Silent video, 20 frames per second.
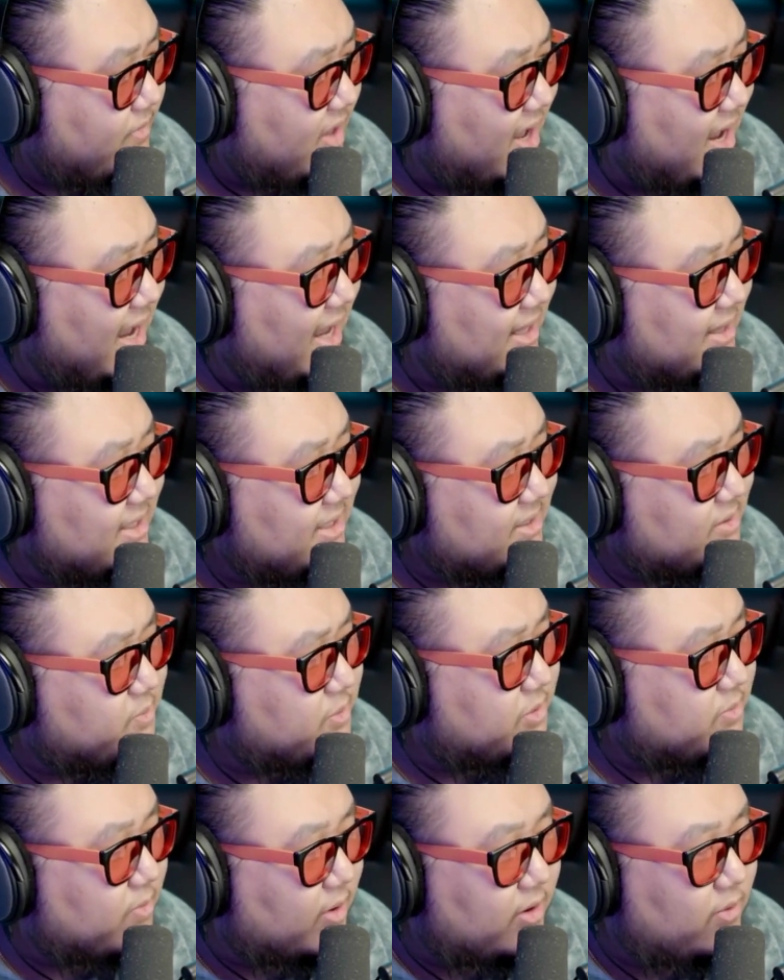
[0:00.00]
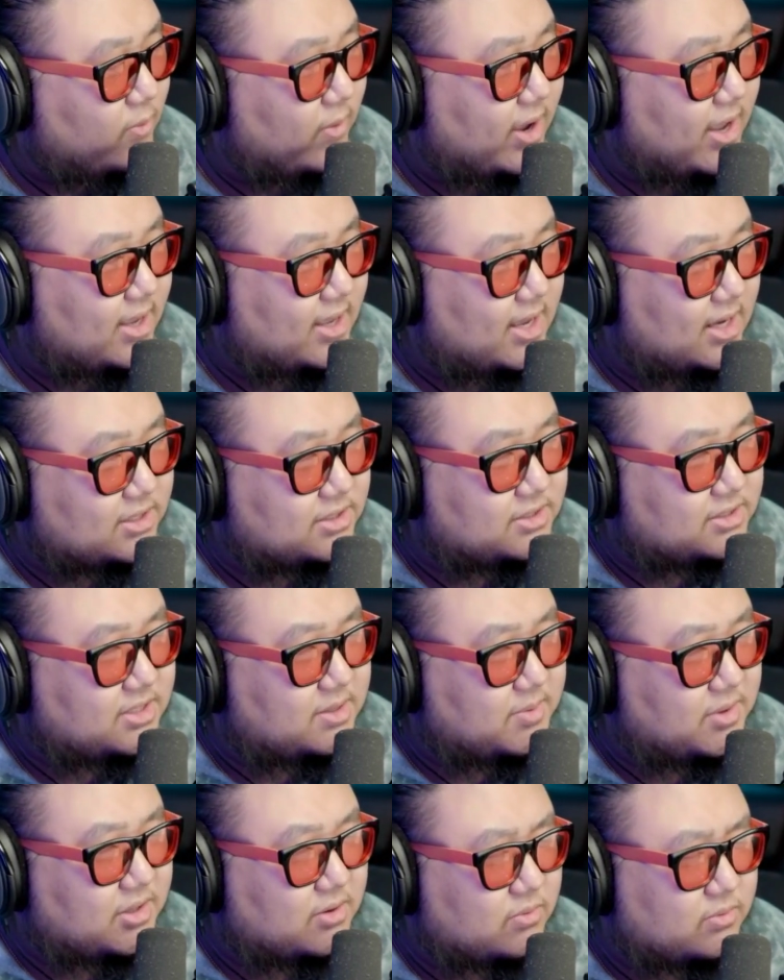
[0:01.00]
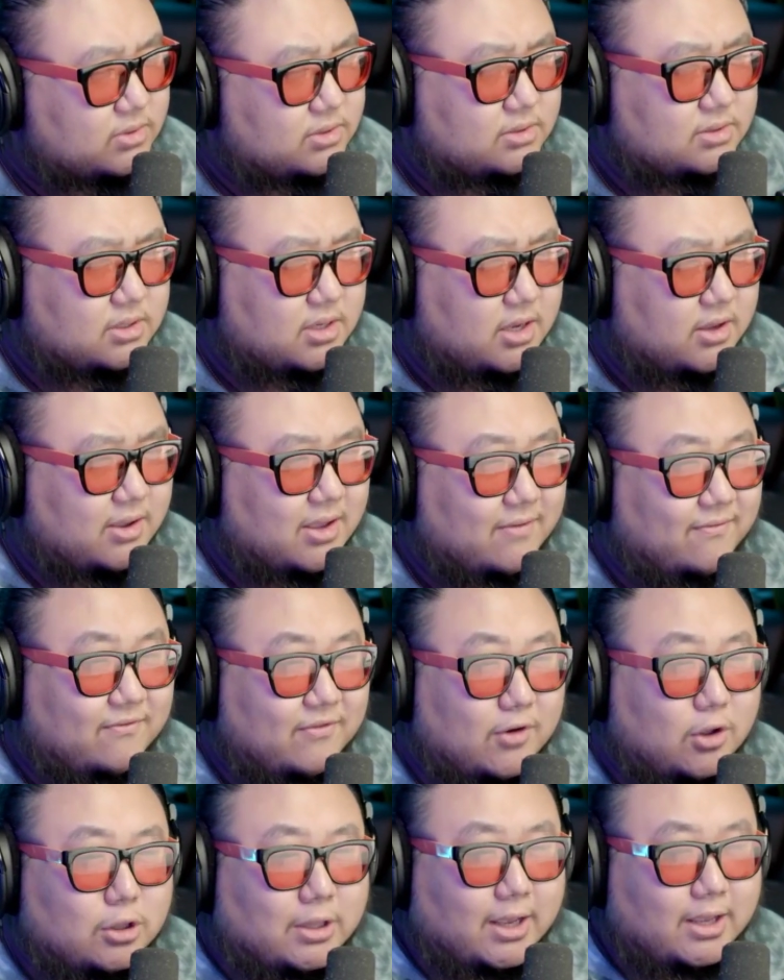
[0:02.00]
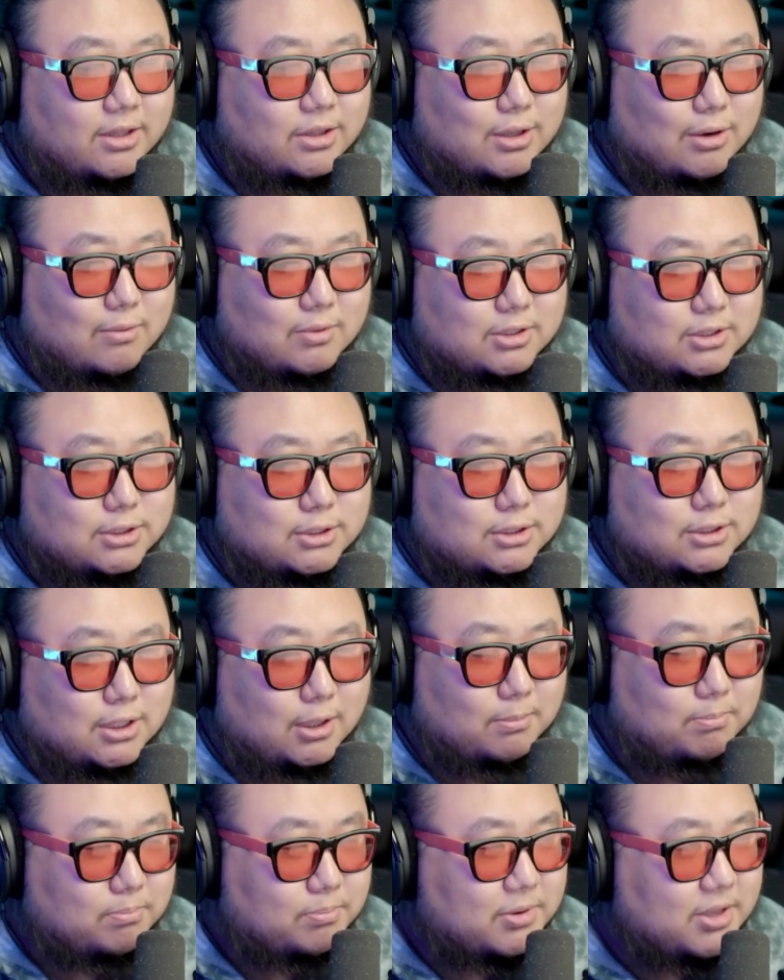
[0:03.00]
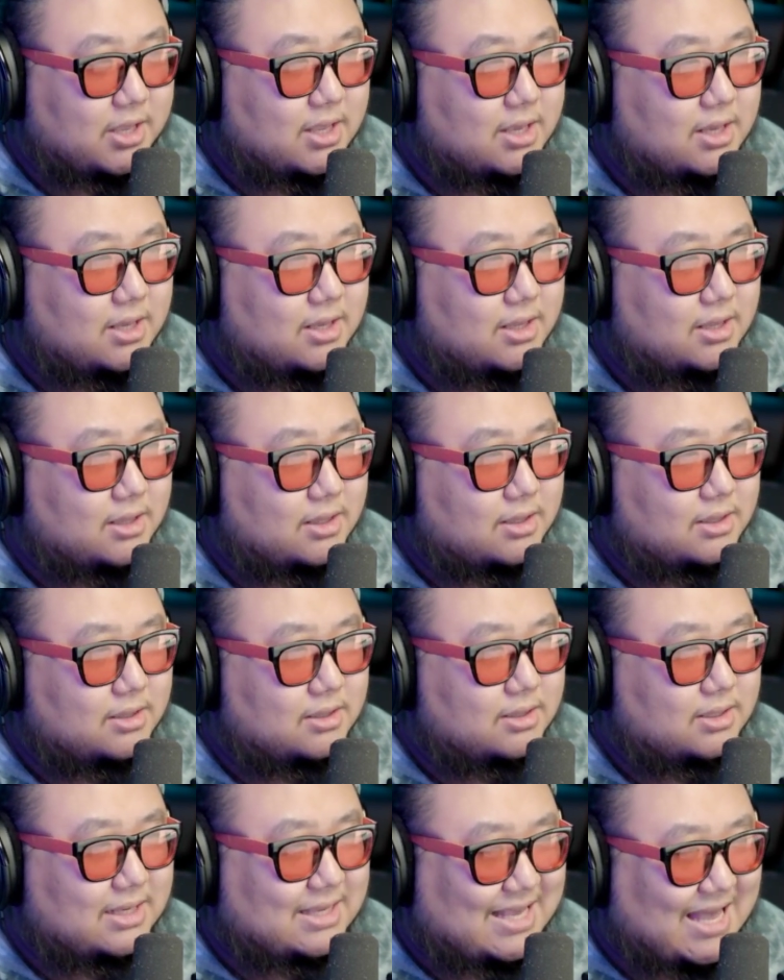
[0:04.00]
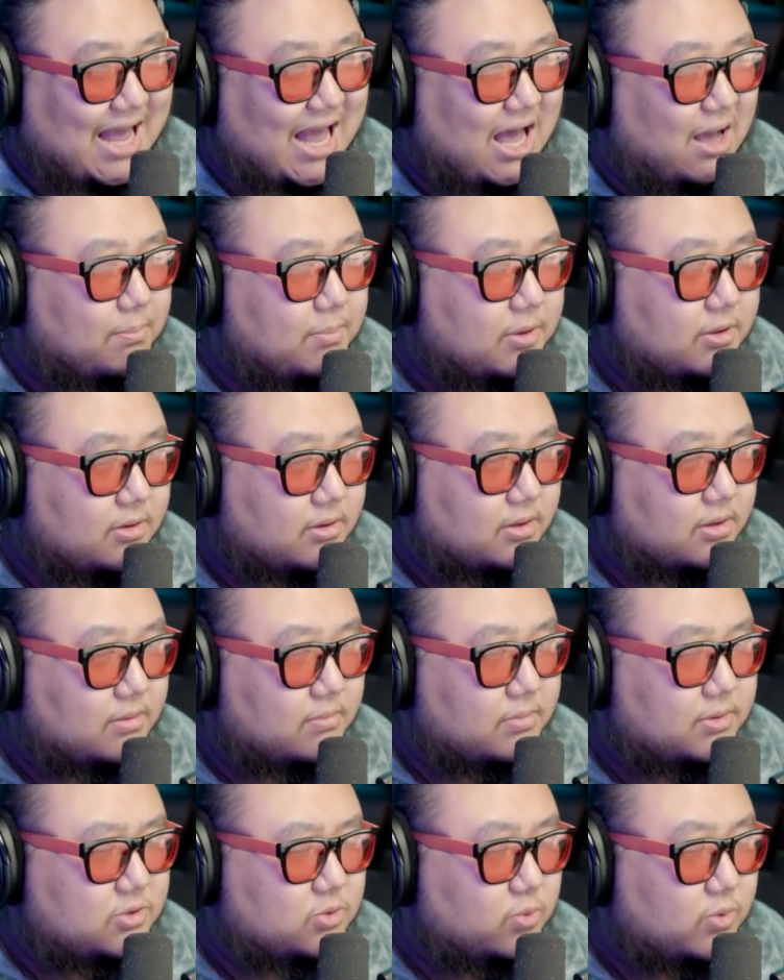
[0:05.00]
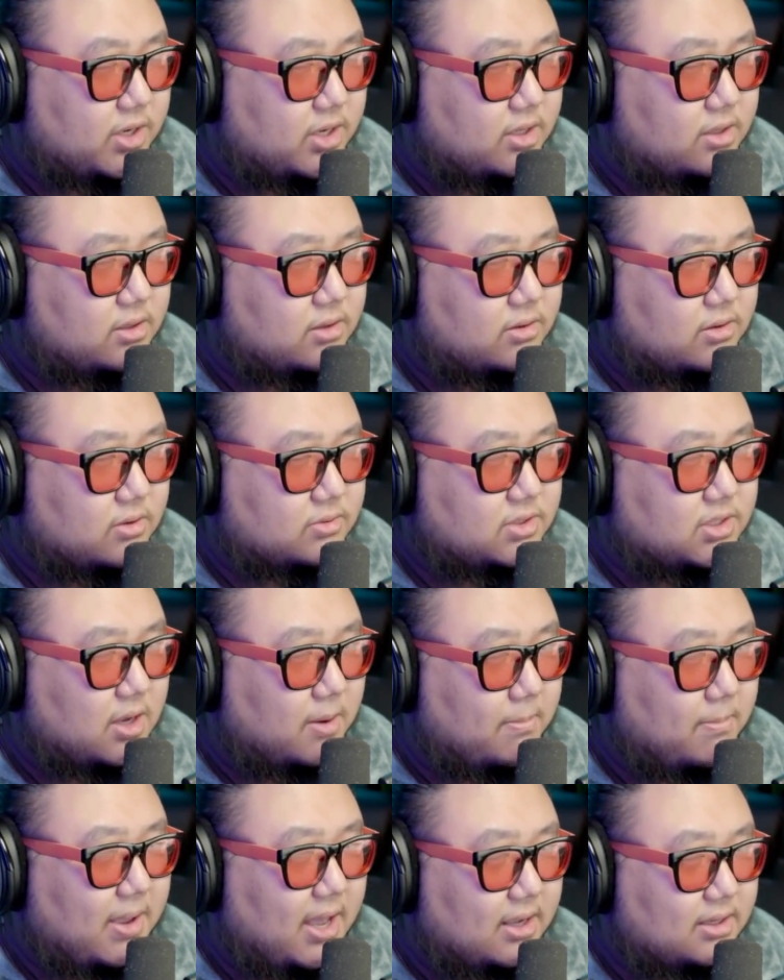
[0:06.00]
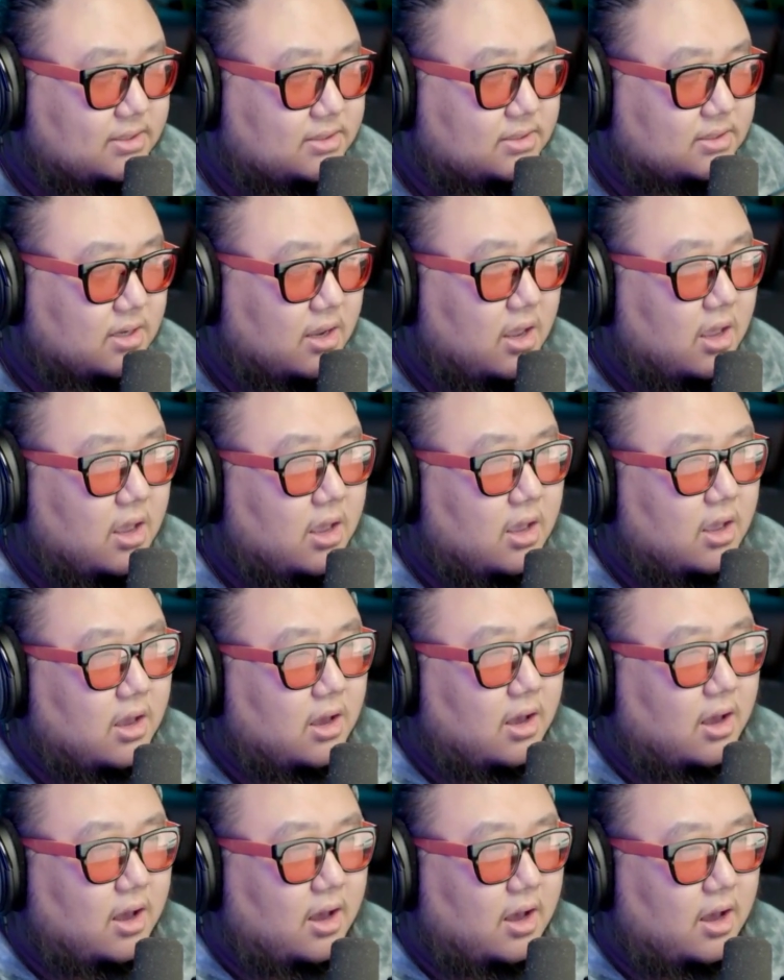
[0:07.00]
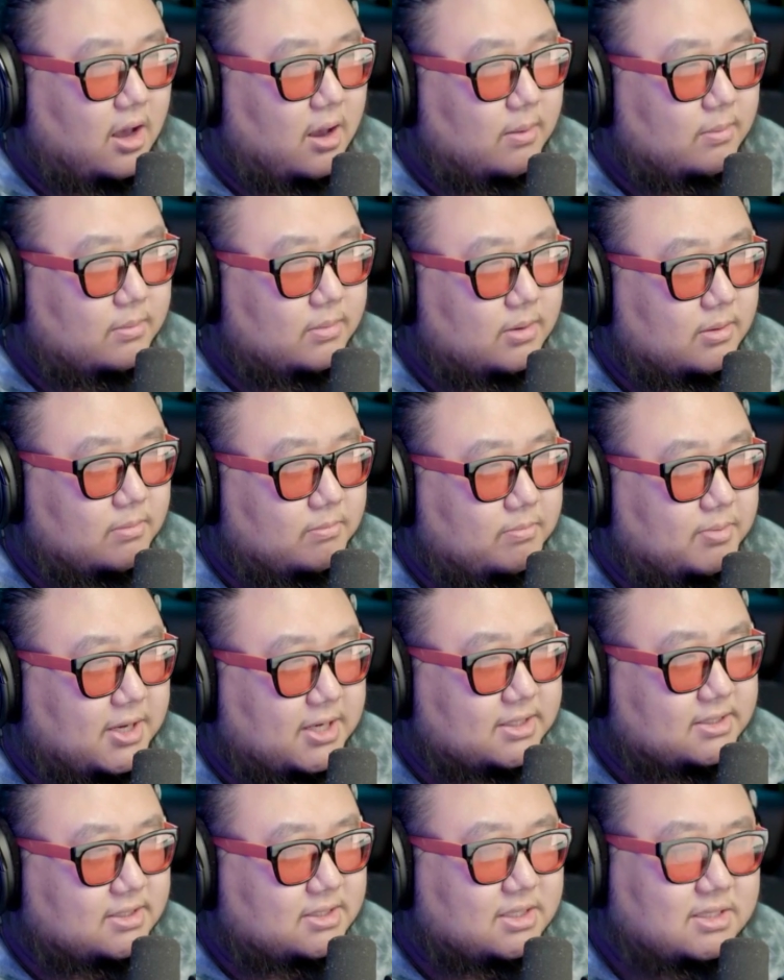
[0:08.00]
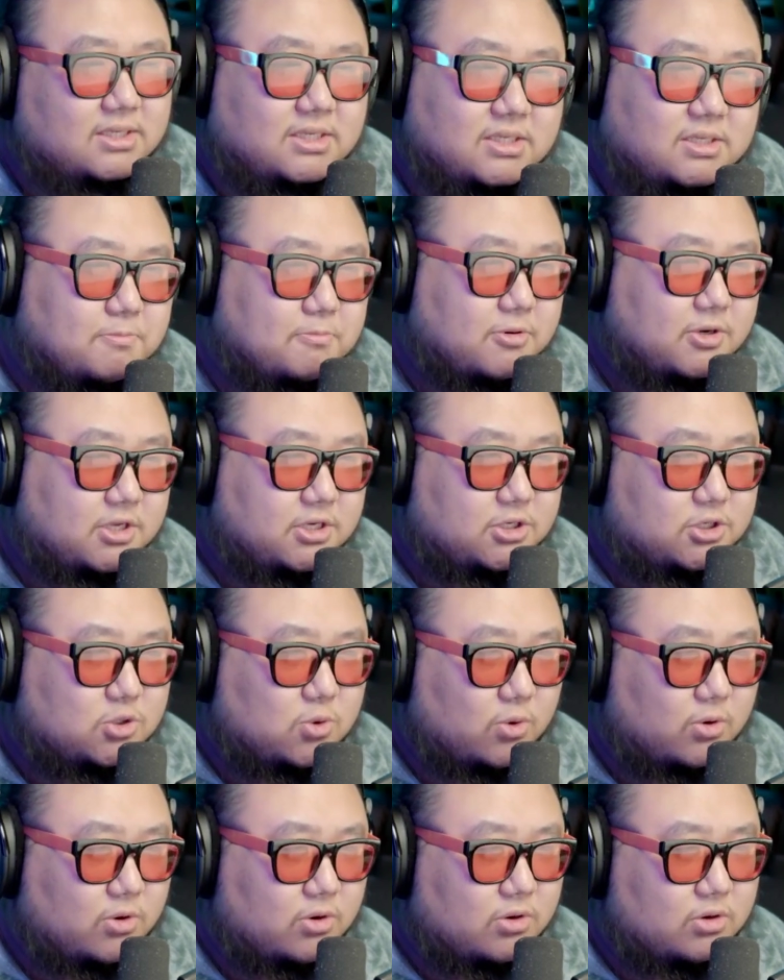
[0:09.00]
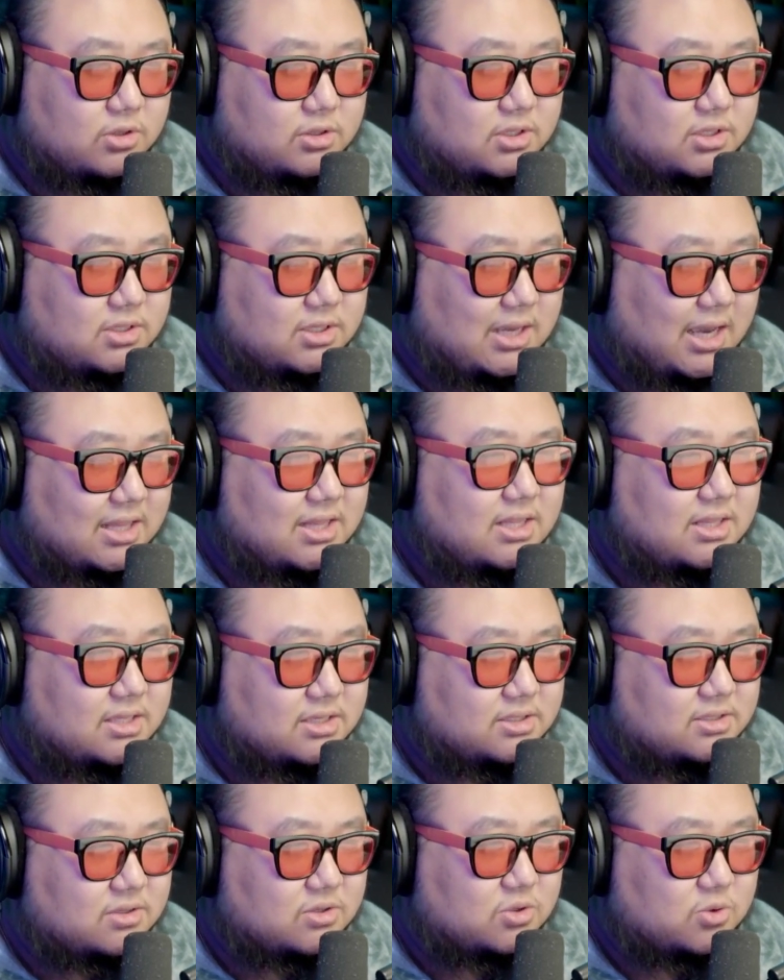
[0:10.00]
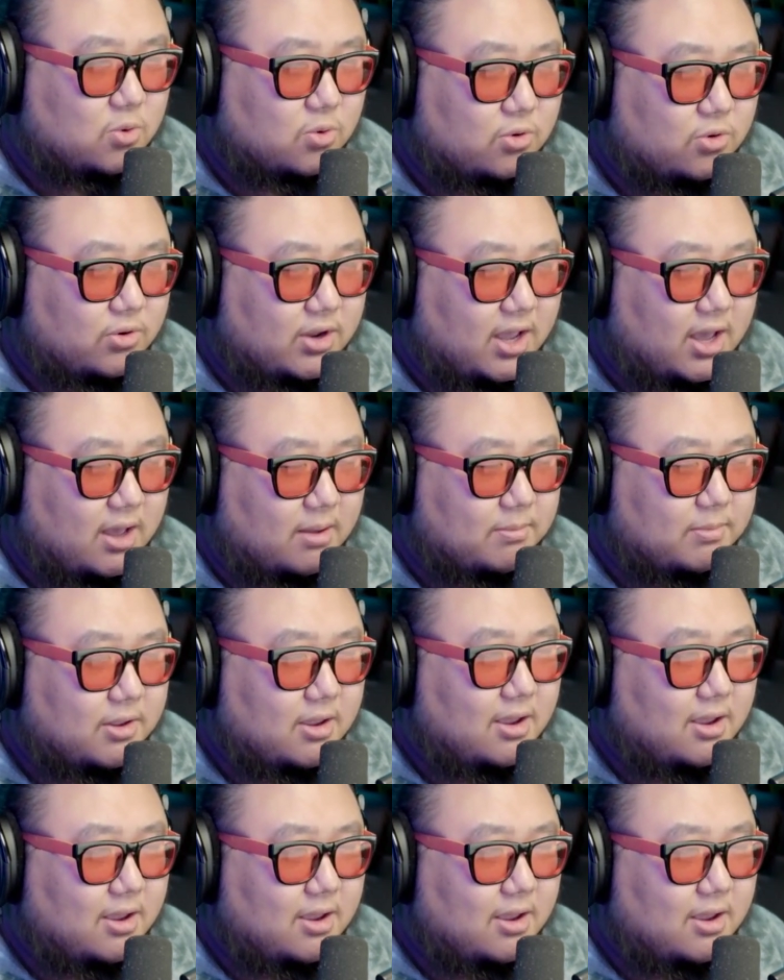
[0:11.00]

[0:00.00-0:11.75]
at least with Runaway and Can't You See Me, it felt like there was a big gap between those comebacks. But this is a pretty short, I think this is a shorter gap.